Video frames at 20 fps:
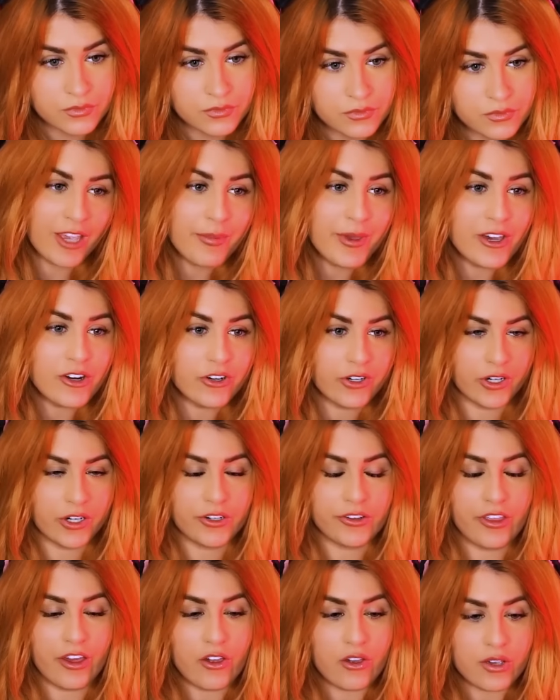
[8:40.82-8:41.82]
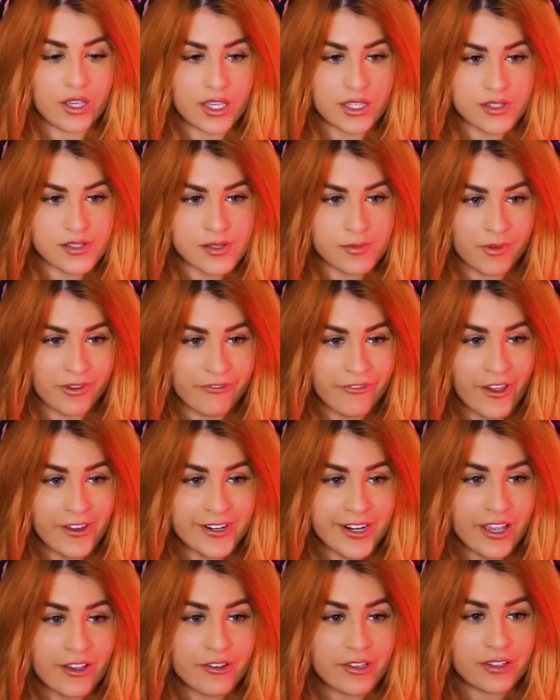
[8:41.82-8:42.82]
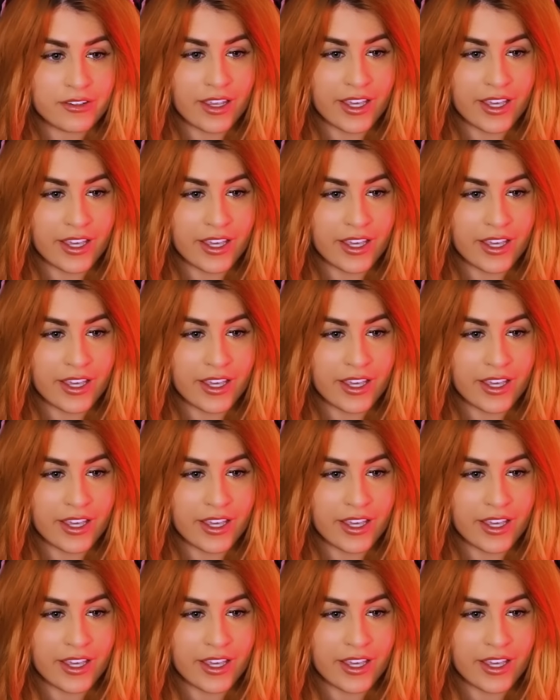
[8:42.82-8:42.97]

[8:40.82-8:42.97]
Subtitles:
thing about her, though, is we found out in,